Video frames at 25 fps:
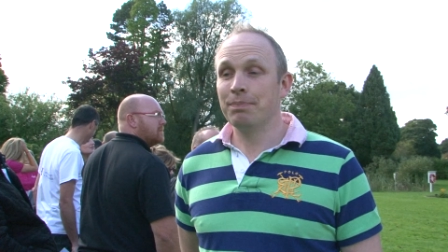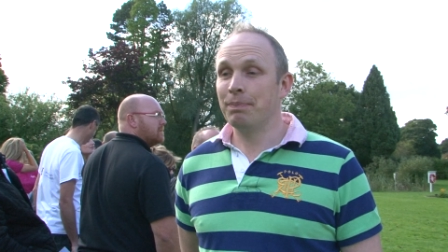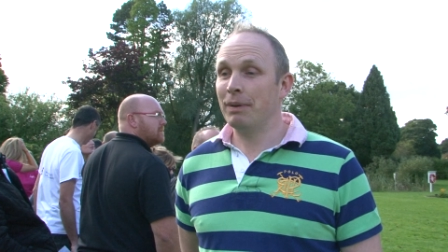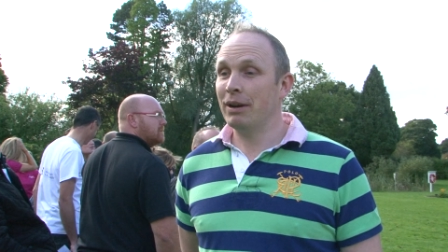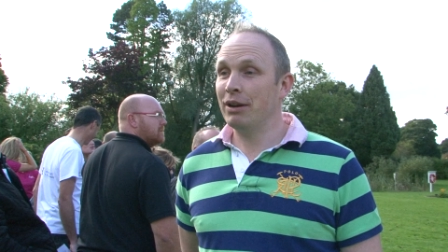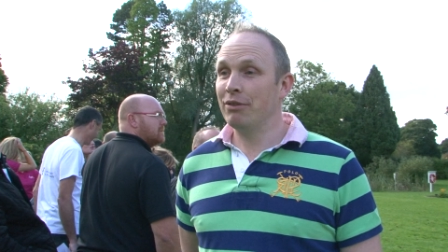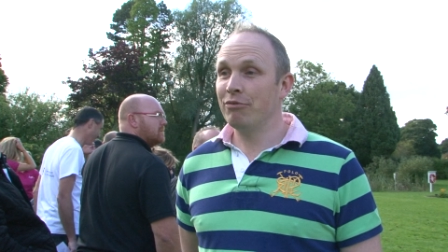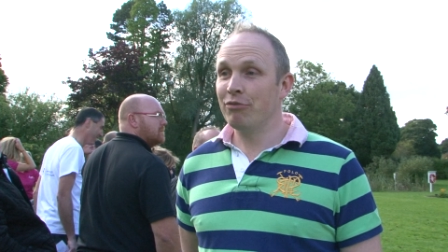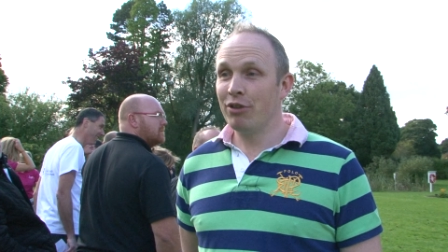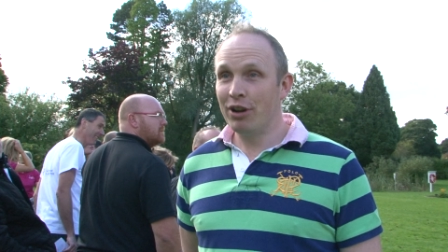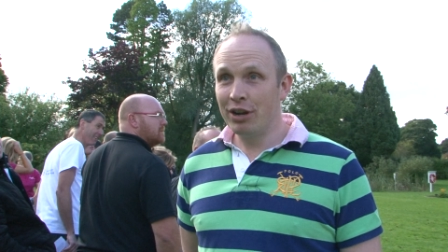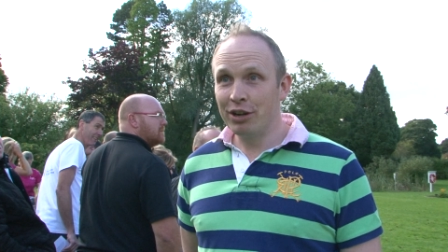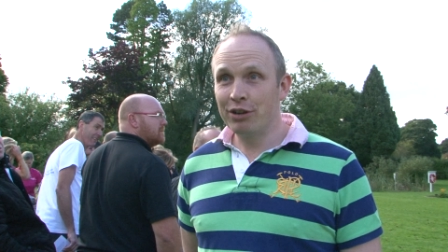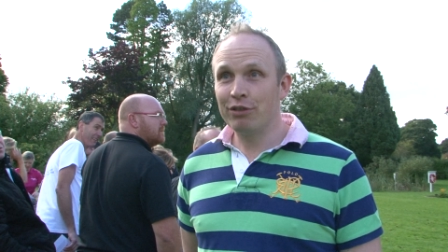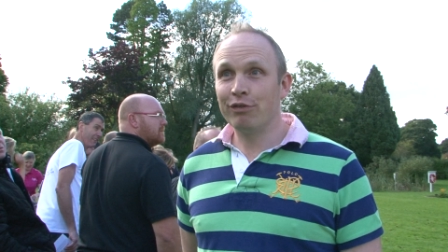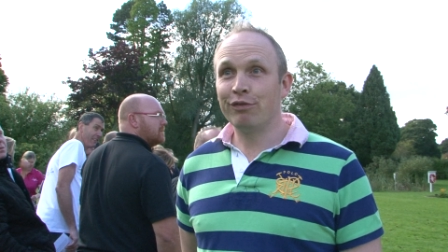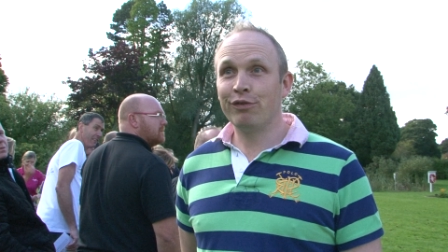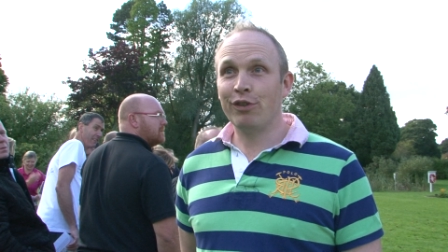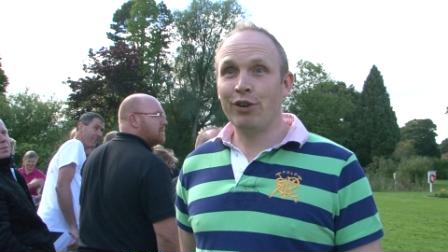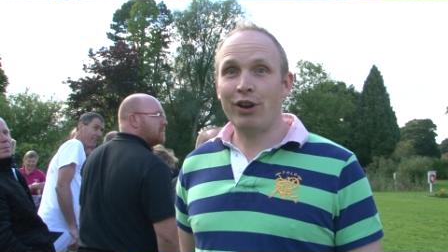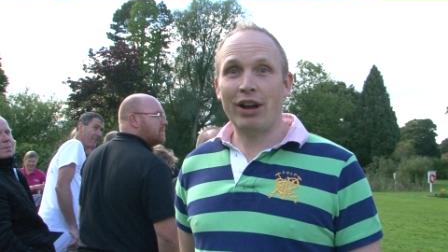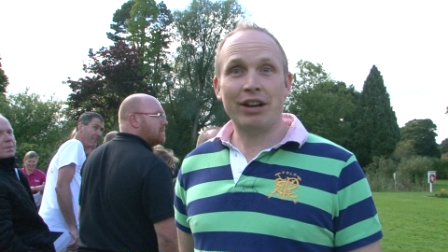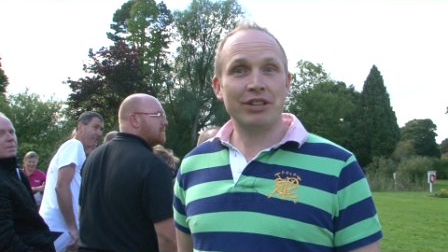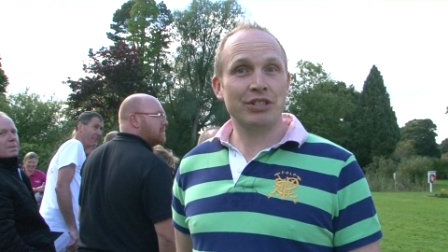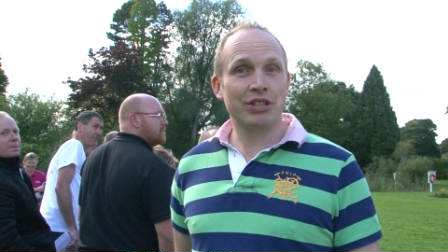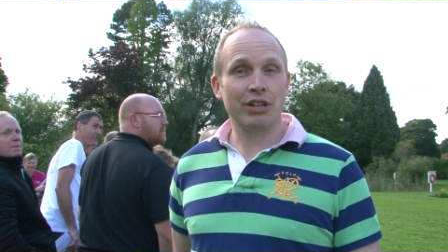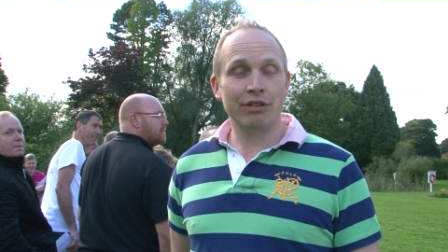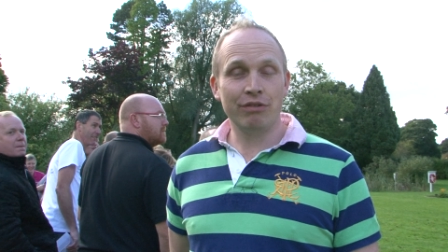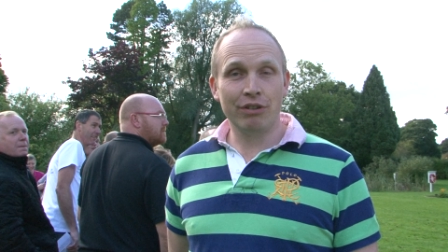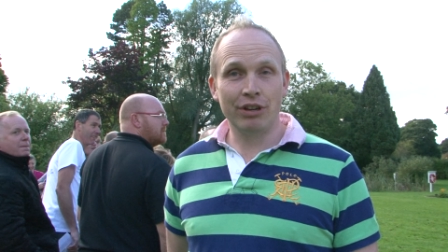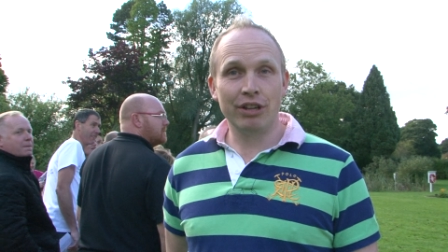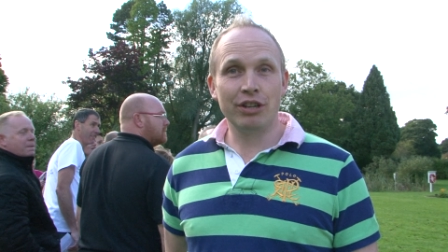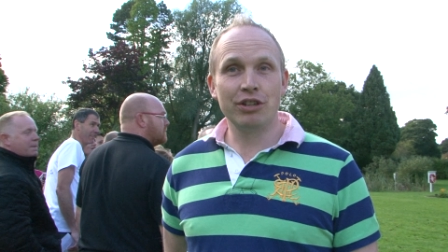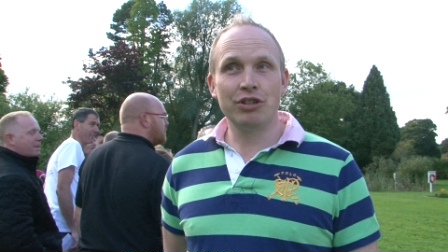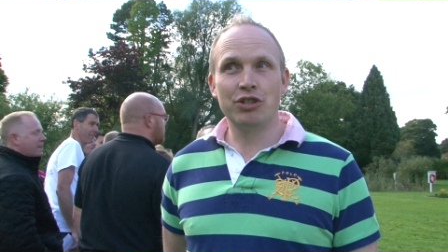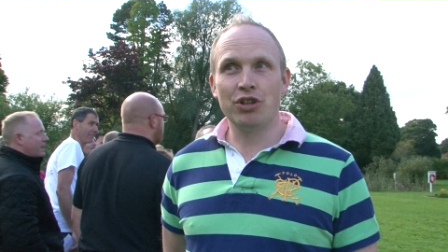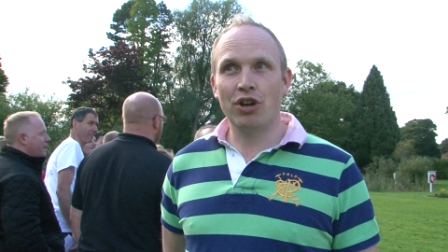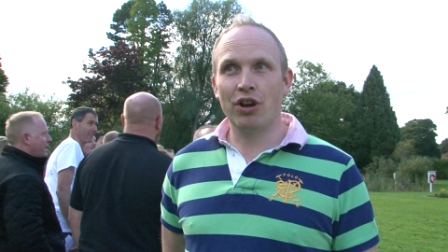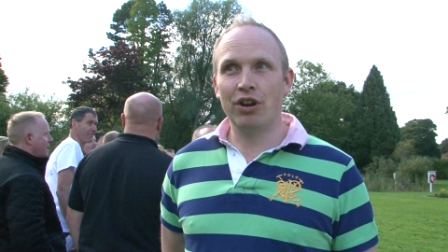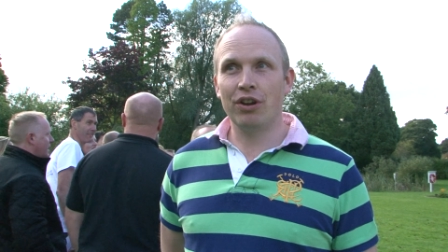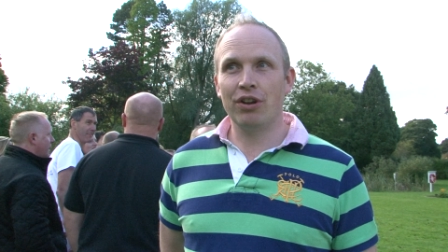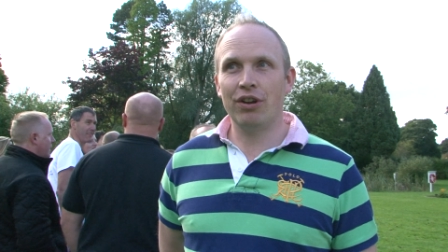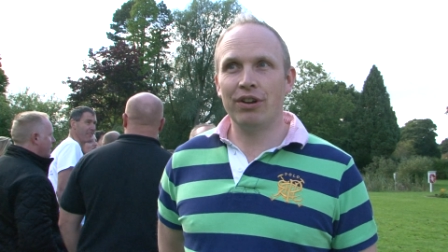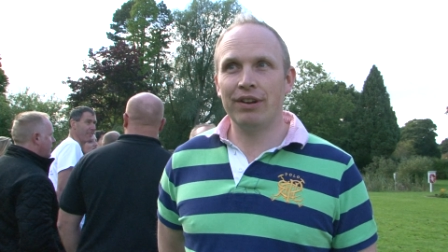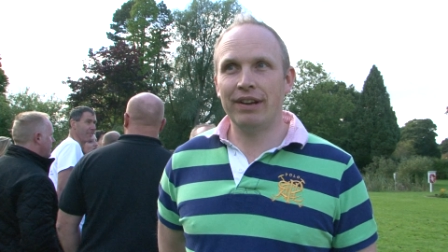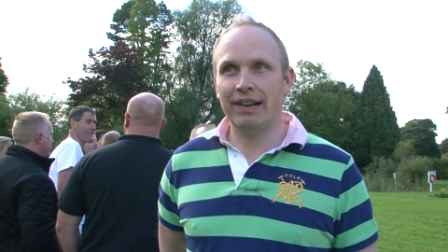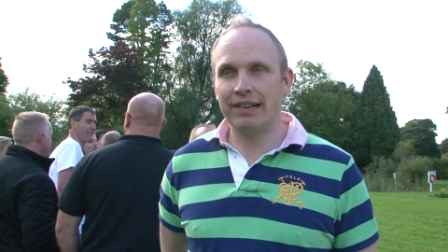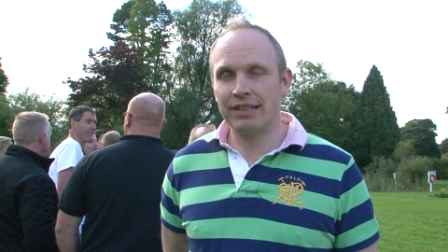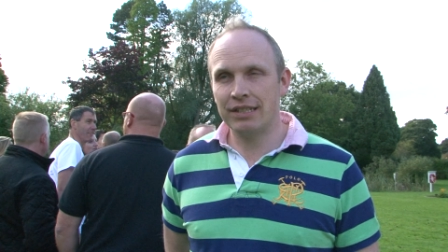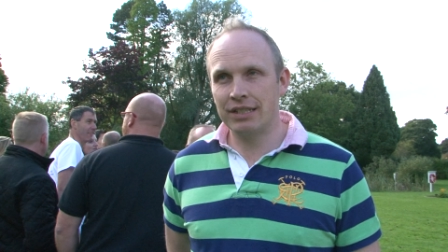been really good fun actually, really enjoyed
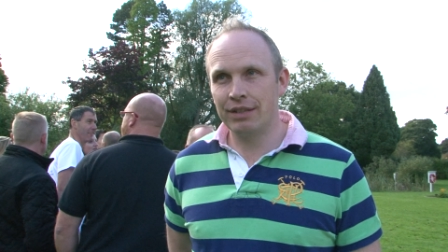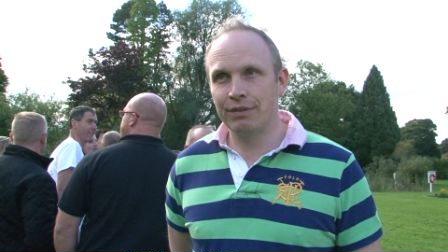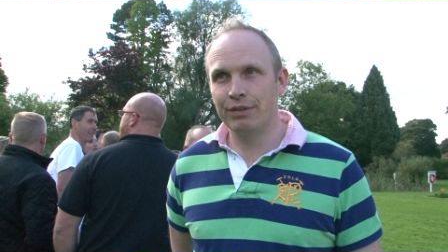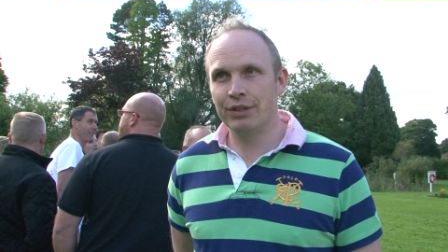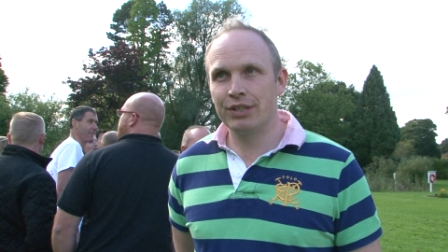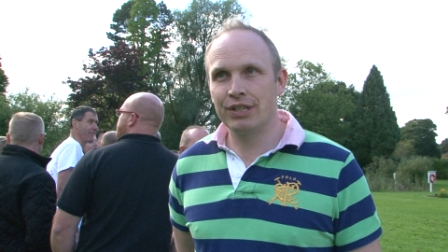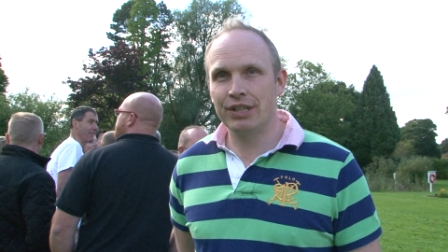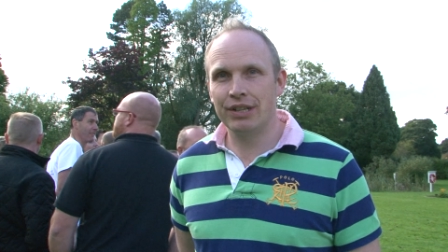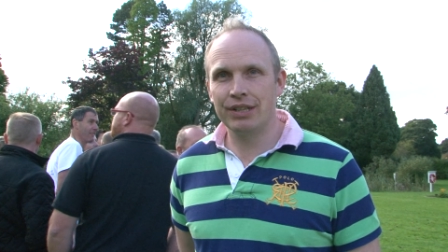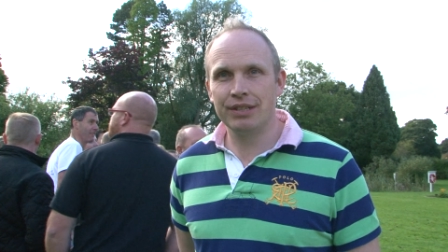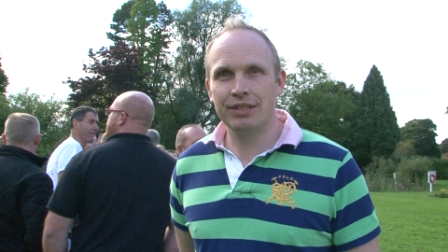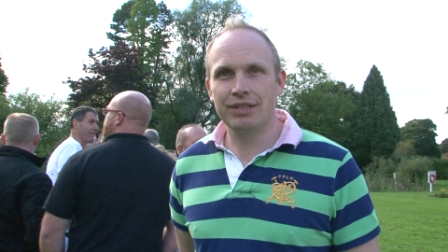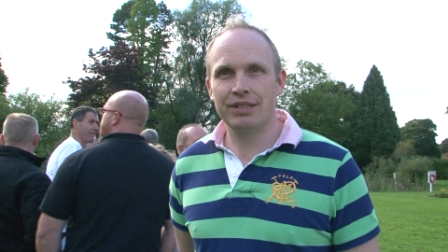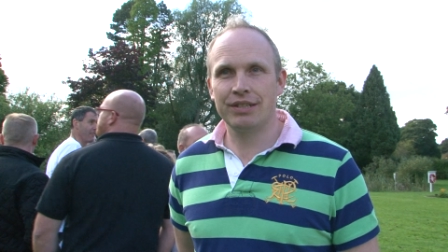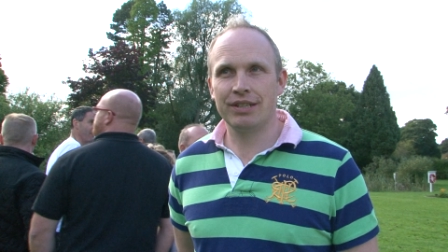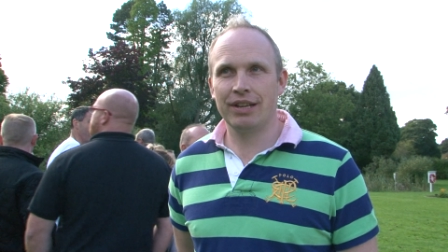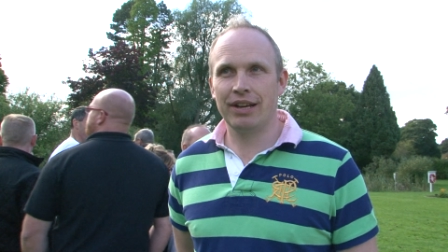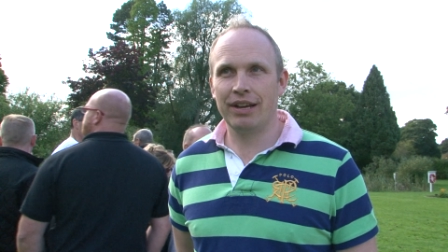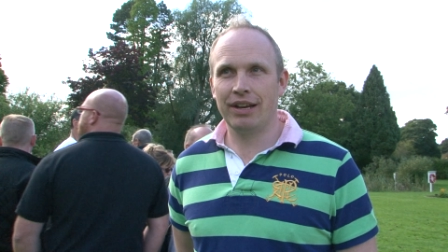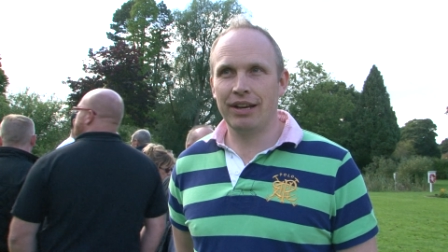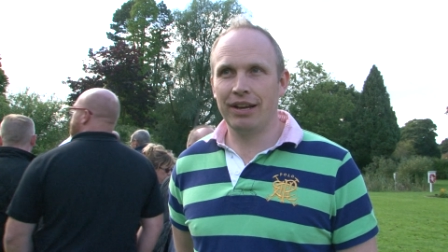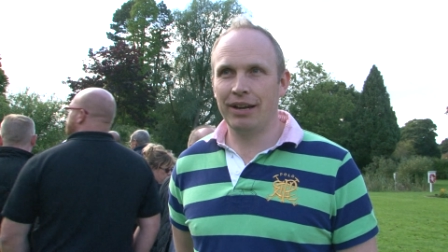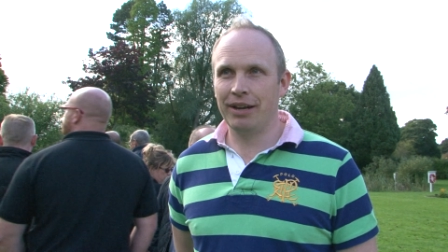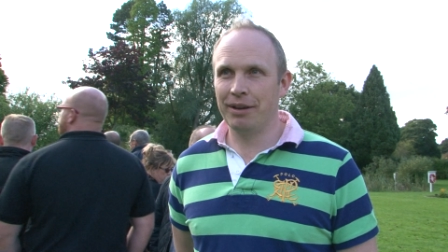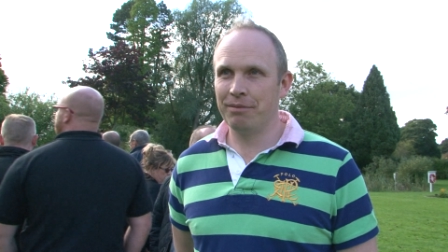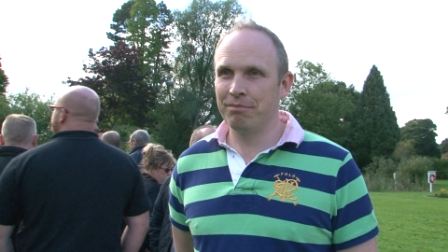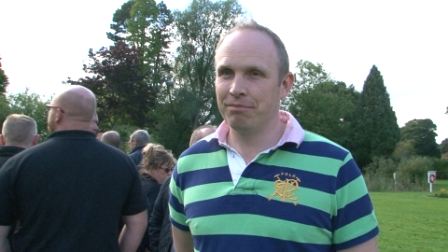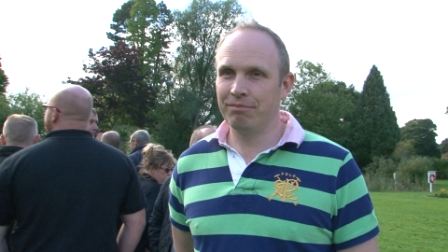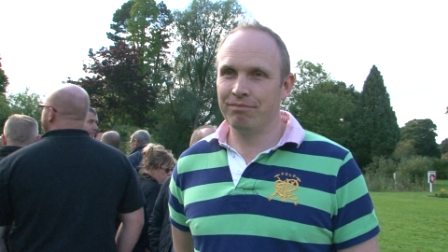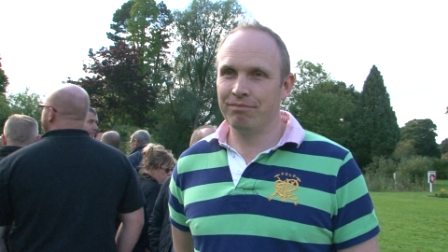all the activities, um,